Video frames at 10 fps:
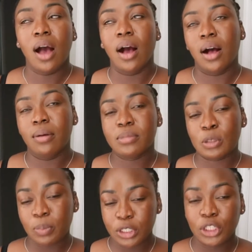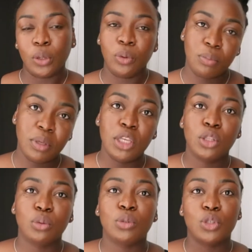especially with me
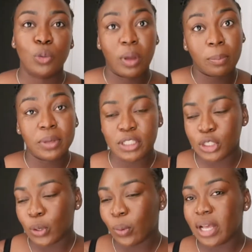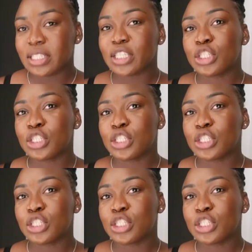due to my PCOS.